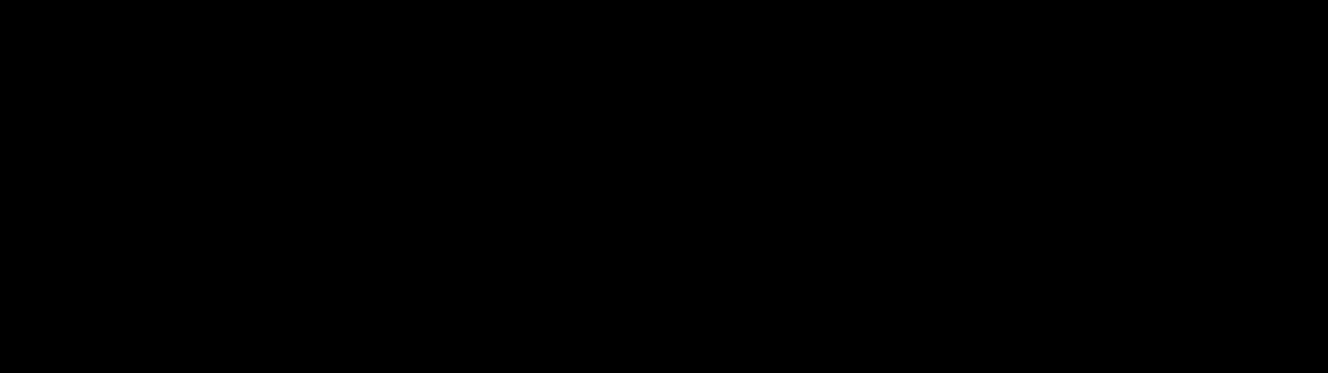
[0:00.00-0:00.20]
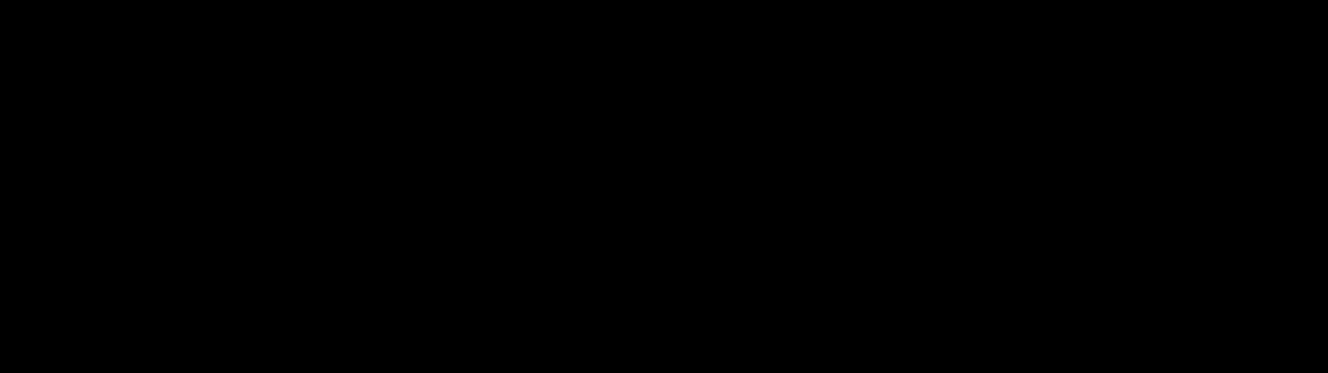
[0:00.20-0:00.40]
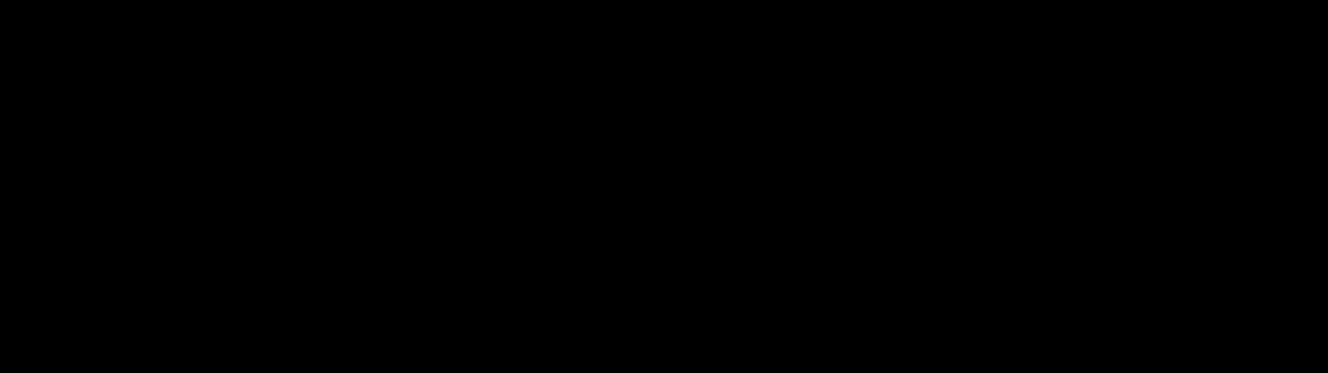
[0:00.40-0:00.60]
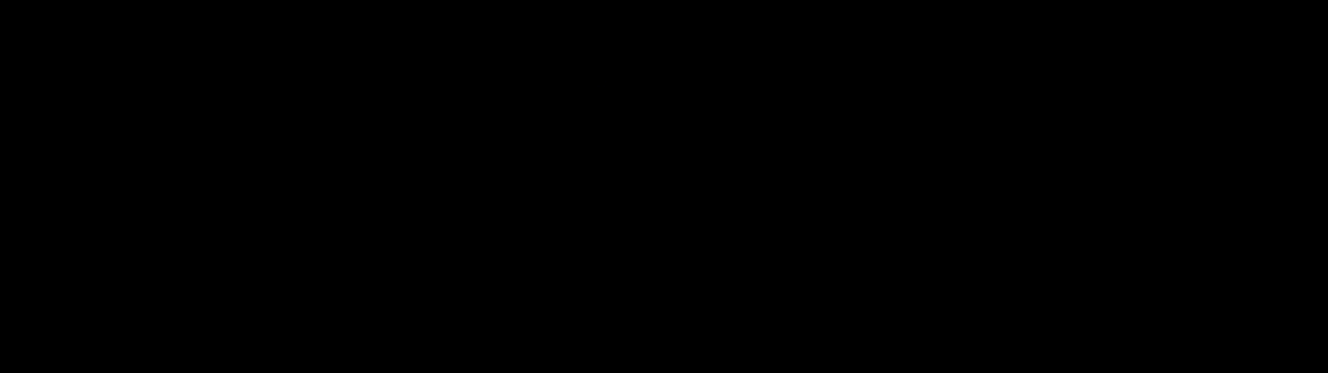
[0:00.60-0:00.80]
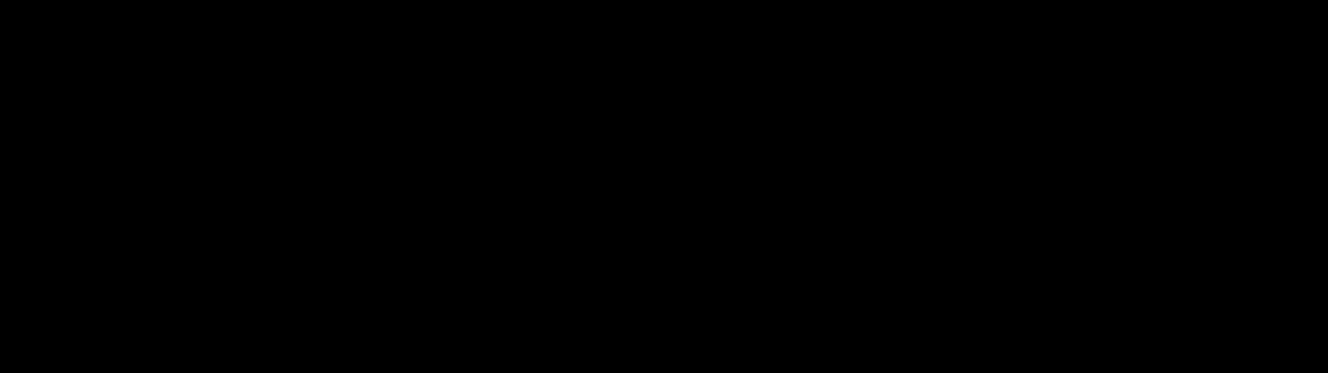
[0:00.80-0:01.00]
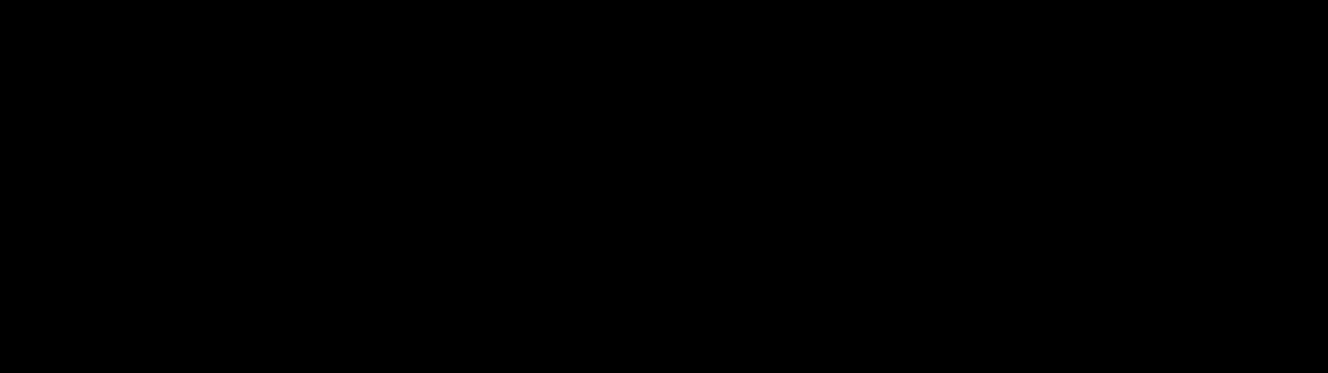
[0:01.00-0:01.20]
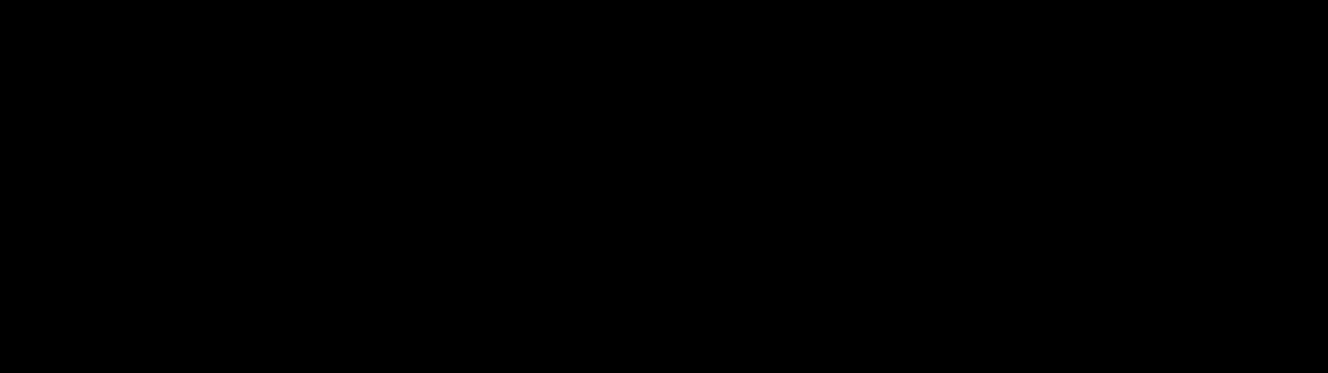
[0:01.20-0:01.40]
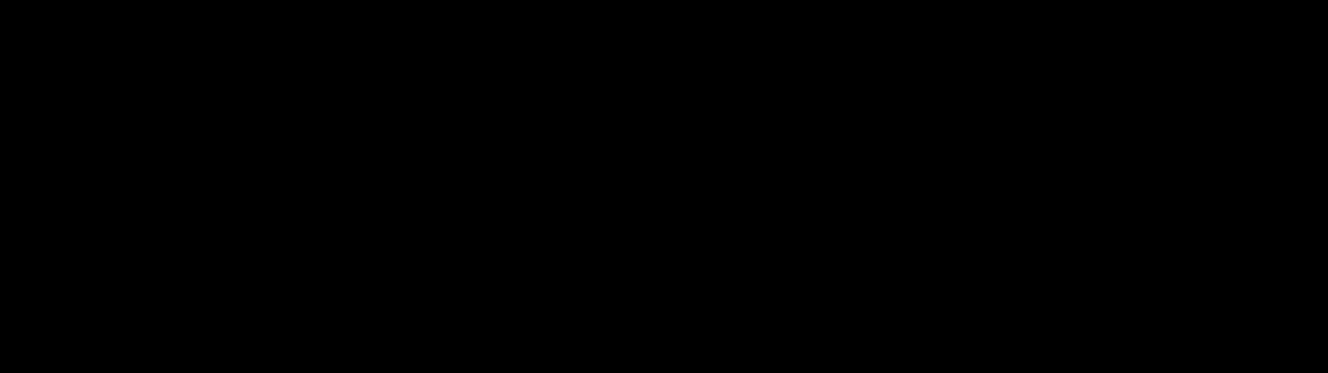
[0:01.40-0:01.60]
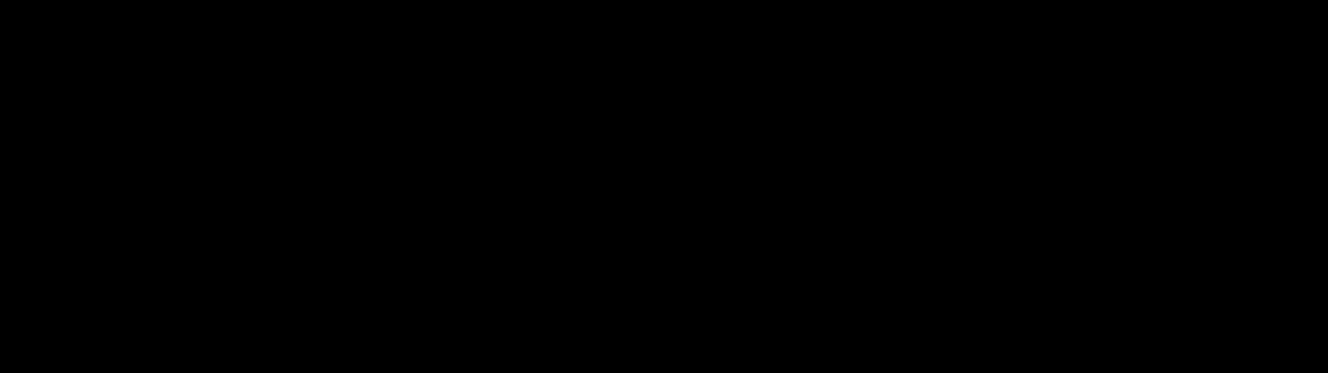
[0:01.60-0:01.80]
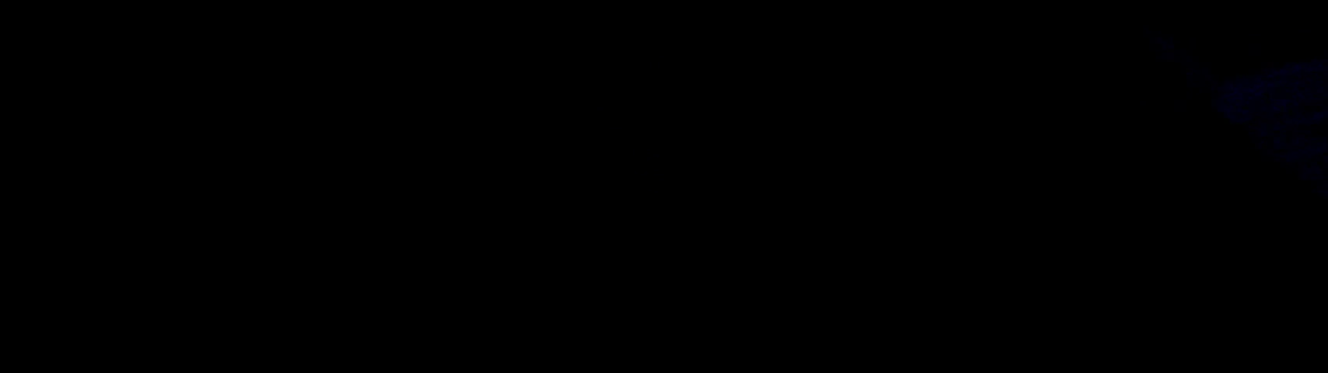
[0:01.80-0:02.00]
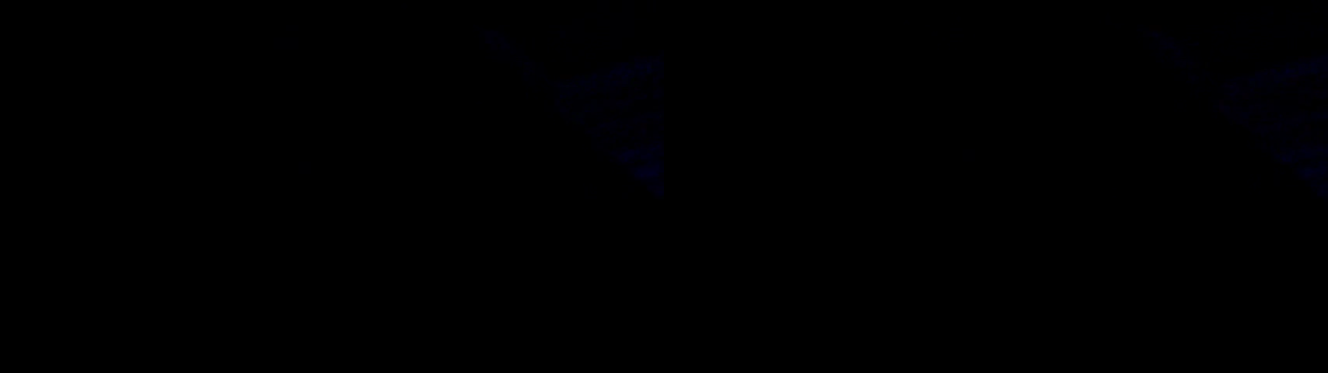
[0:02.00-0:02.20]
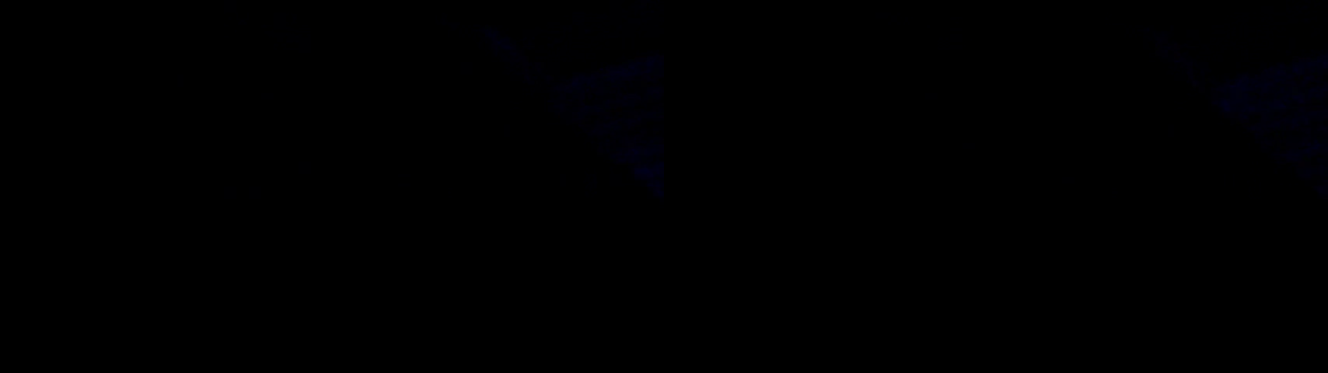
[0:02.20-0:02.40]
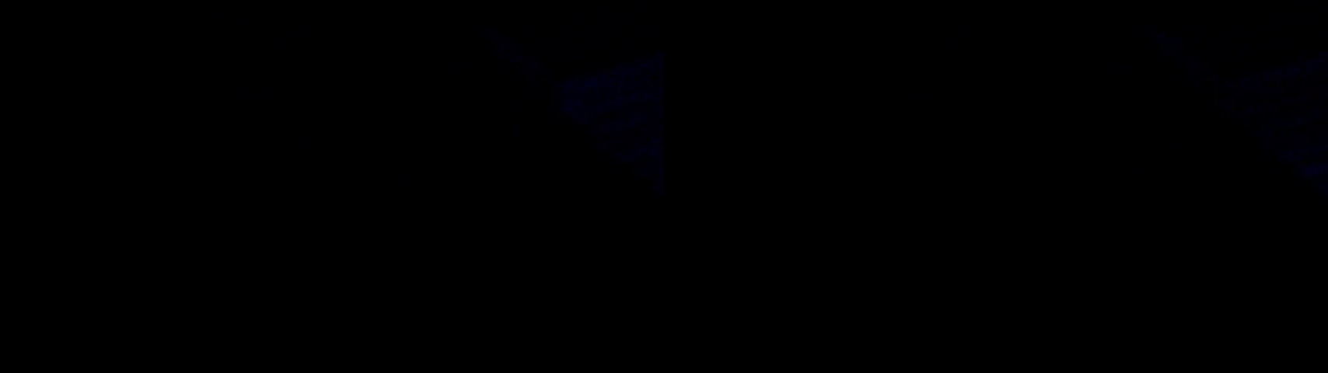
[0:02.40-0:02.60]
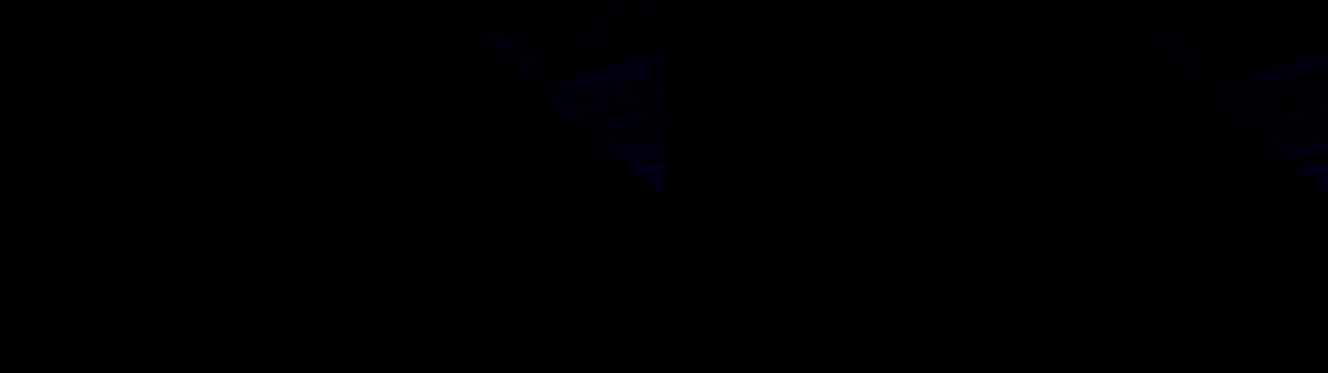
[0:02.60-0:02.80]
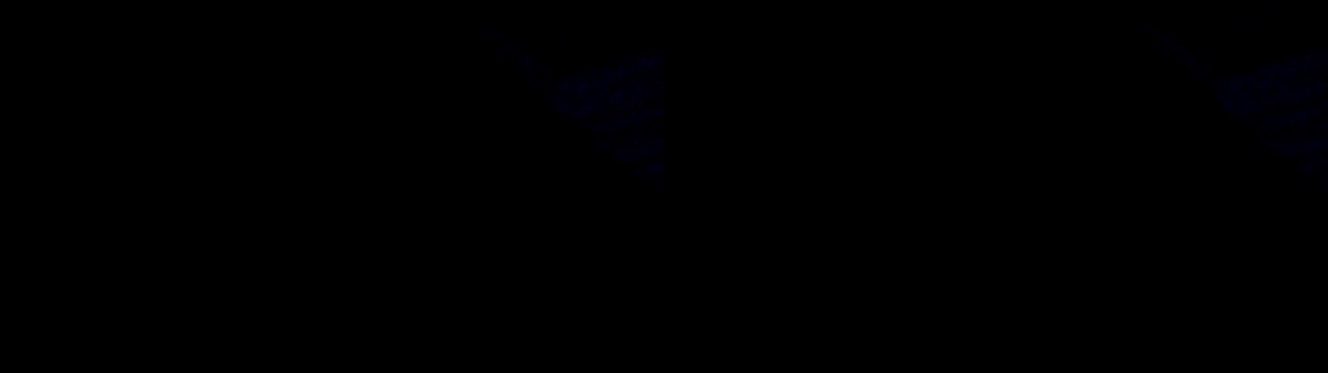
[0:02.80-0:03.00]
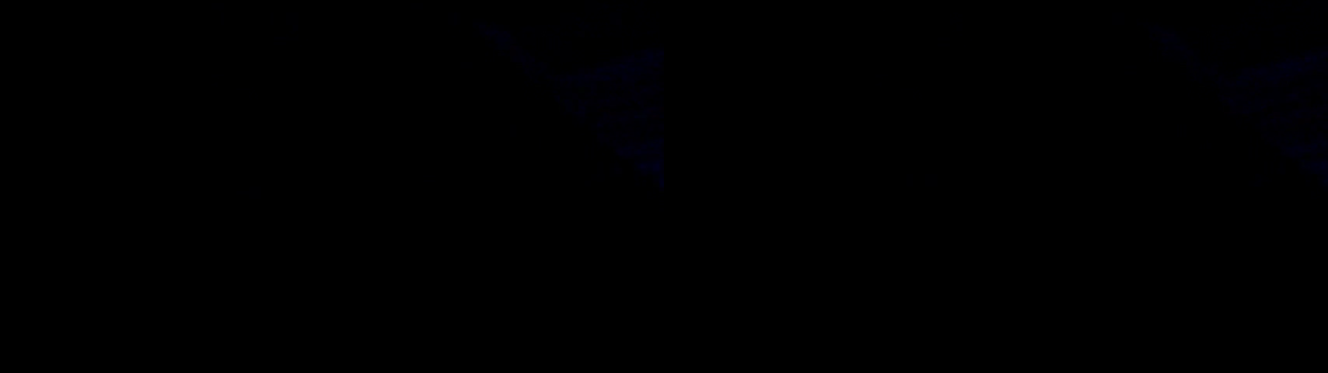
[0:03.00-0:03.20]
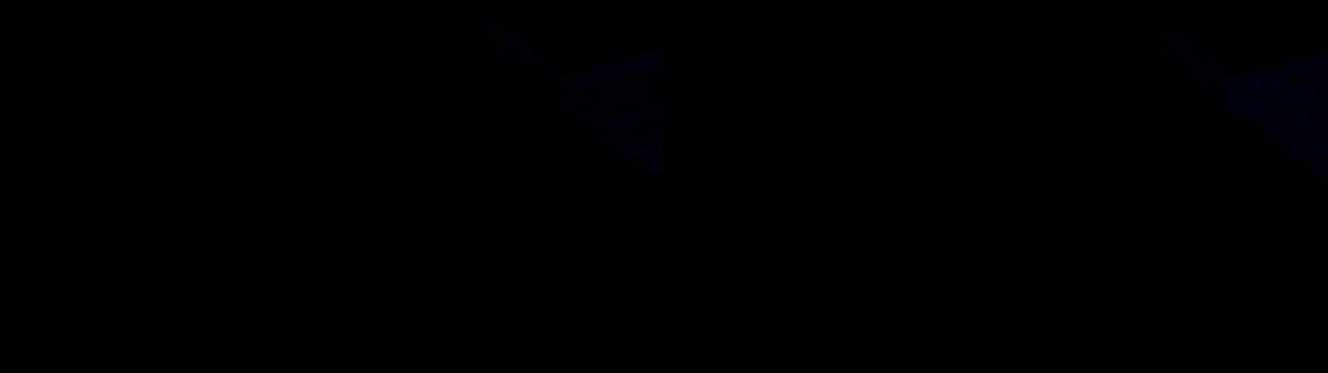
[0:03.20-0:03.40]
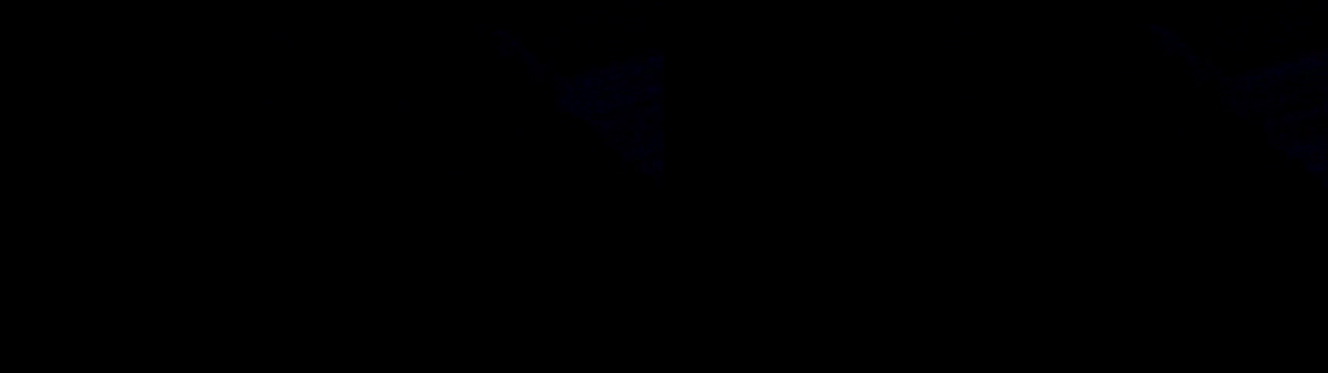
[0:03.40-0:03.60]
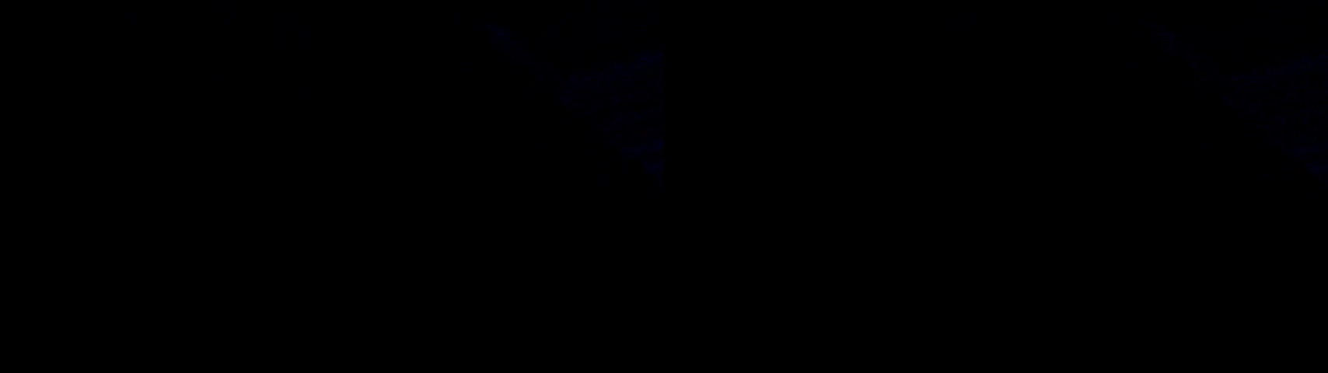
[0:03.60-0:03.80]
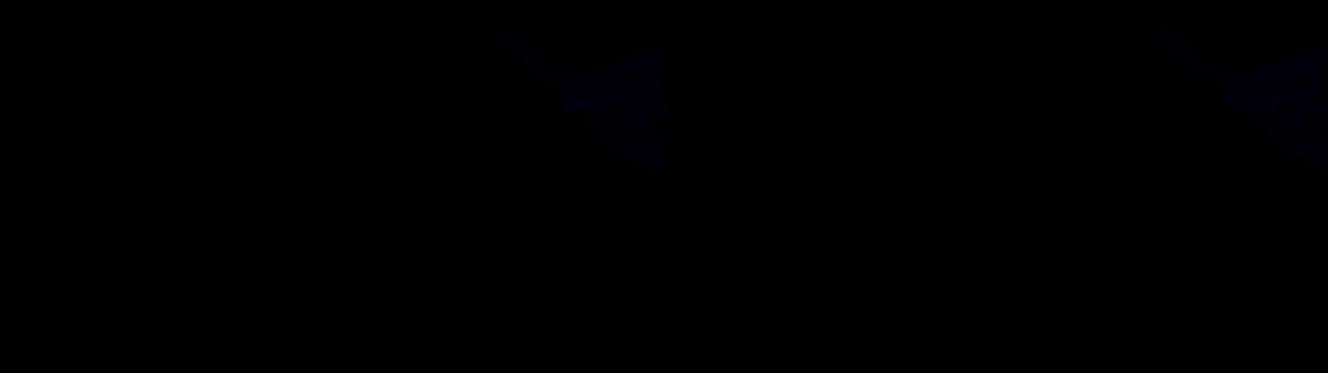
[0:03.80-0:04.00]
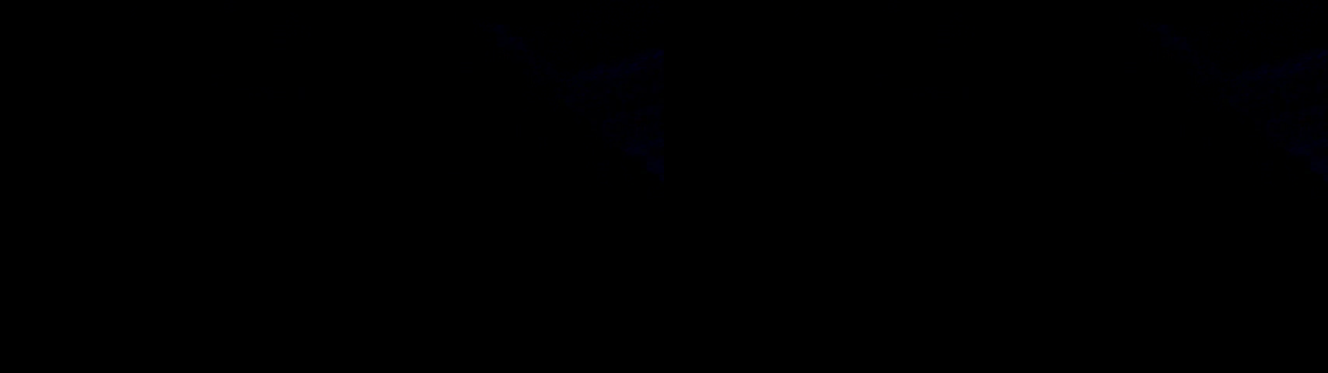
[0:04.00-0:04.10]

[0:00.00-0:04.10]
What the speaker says: (no speaker visible)